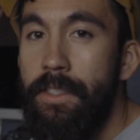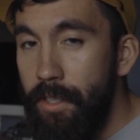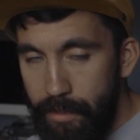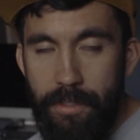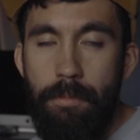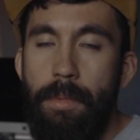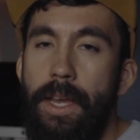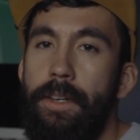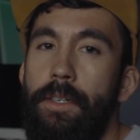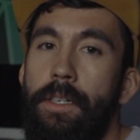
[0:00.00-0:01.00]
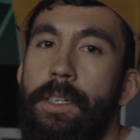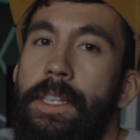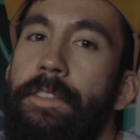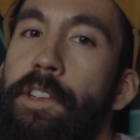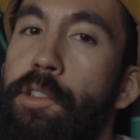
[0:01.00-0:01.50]
Doesn't matter
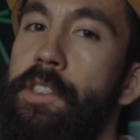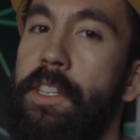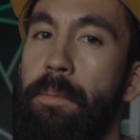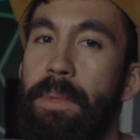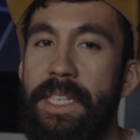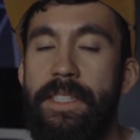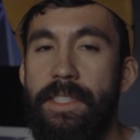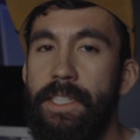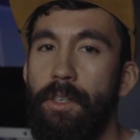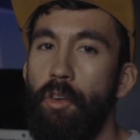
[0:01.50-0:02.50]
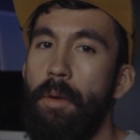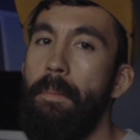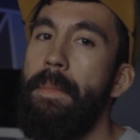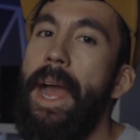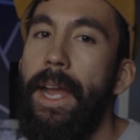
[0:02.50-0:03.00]
if you're using a PC or a
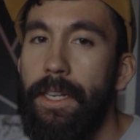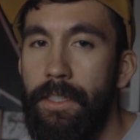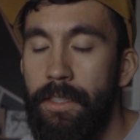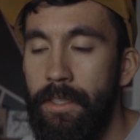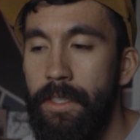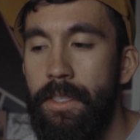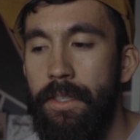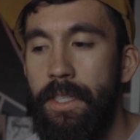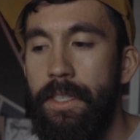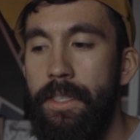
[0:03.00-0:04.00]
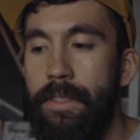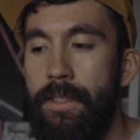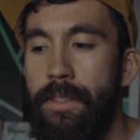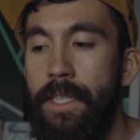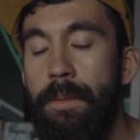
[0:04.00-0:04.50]
Mac.
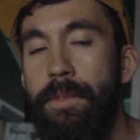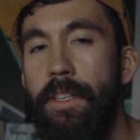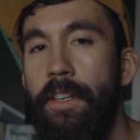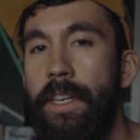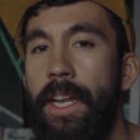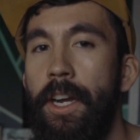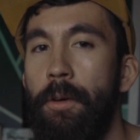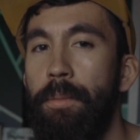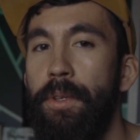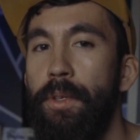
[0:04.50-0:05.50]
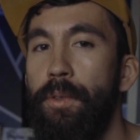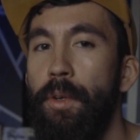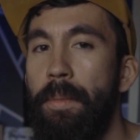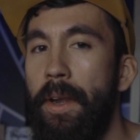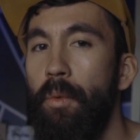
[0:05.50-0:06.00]
These tips are gonna help you
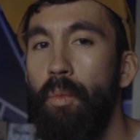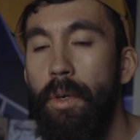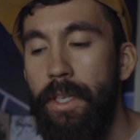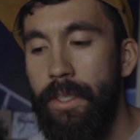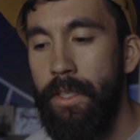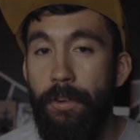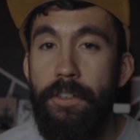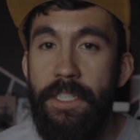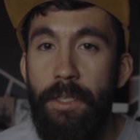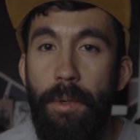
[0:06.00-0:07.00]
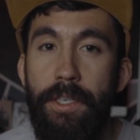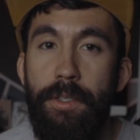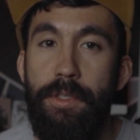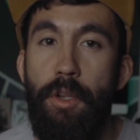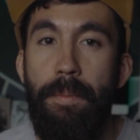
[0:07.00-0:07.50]
no matter what. First thing you wanna
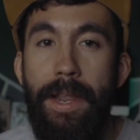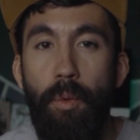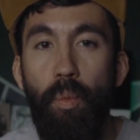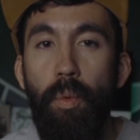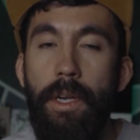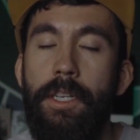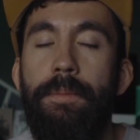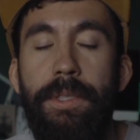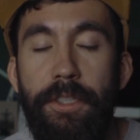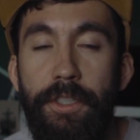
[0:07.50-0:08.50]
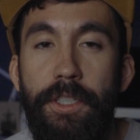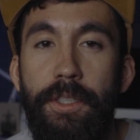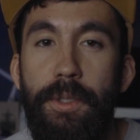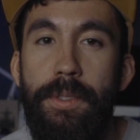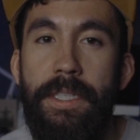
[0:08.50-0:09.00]
do is, no matter what computer you're
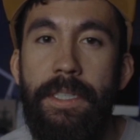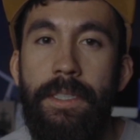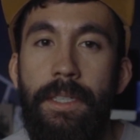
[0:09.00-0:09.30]
using,